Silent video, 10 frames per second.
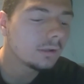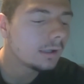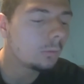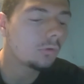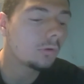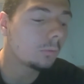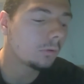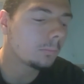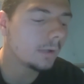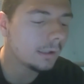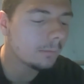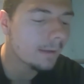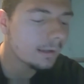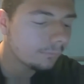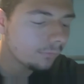was a pretty
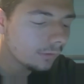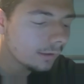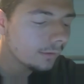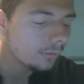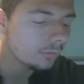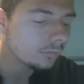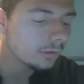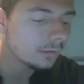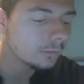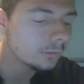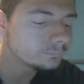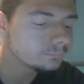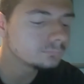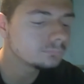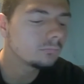competitive series until
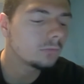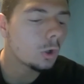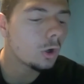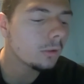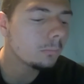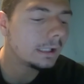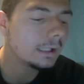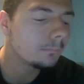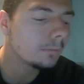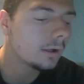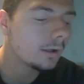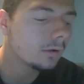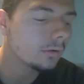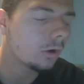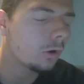the Hawks beat them.
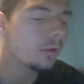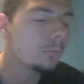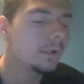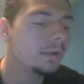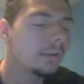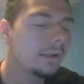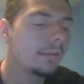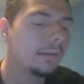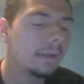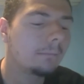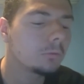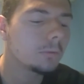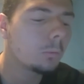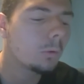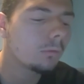The Hawks beat the Knicks in game
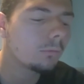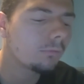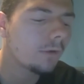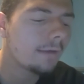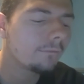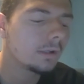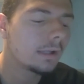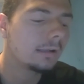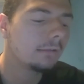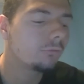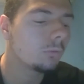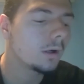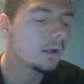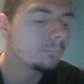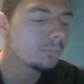three, 105-94.